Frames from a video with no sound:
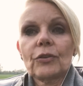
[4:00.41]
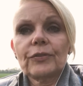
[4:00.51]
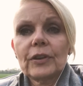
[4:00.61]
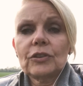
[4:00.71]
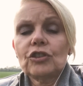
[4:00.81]
of
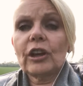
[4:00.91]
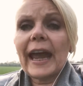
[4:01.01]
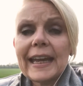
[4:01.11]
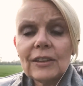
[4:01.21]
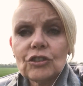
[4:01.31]
the
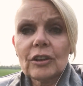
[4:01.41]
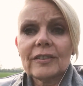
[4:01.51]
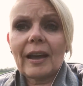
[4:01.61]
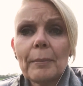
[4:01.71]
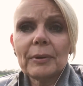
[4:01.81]
change
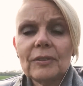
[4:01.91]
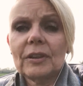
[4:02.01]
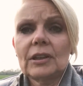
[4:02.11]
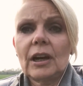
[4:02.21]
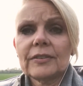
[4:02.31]
that's happened
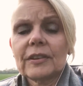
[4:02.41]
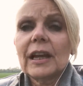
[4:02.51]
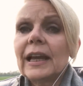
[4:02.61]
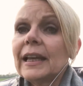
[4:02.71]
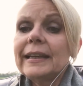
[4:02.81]
in us,
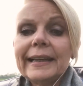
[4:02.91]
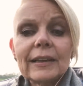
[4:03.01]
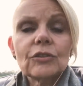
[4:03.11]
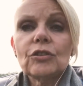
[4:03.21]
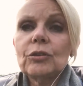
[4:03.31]

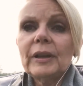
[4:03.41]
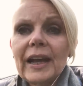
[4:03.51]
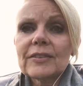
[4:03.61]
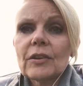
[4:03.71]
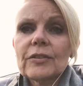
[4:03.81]
linked to,
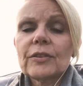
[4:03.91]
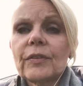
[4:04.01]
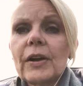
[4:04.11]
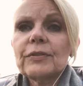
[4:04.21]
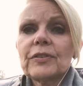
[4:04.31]
yes, our
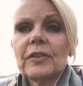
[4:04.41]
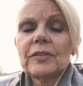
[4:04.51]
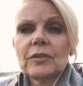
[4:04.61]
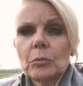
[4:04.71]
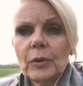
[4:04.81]
survival
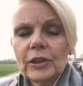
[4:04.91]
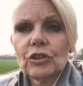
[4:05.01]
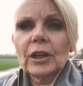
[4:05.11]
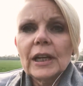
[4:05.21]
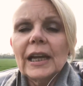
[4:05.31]
system,
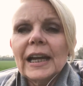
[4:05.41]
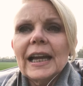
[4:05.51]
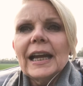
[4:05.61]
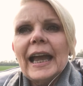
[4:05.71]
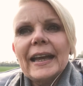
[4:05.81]
which
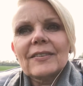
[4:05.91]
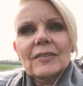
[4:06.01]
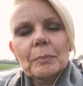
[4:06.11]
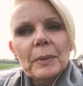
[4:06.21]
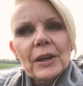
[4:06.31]

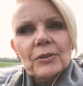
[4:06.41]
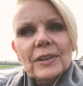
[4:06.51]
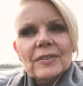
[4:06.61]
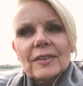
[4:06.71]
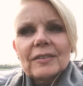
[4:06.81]

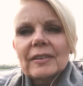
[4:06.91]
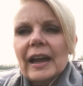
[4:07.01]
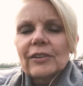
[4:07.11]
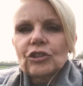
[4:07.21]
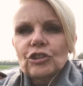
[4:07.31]
experiences
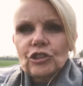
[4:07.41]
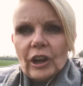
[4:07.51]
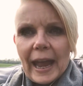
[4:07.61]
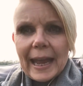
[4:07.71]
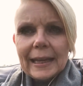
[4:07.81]
that
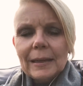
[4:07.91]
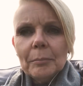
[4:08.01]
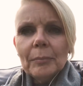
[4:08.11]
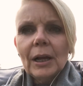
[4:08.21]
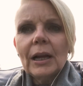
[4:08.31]

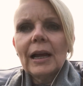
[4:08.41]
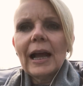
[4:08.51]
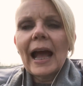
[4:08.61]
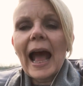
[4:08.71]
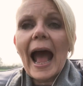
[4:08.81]
shame
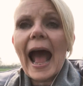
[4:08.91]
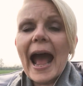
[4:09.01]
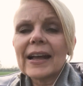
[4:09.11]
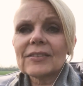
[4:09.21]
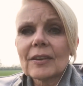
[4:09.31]

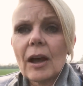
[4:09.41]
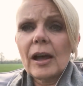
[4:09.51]
as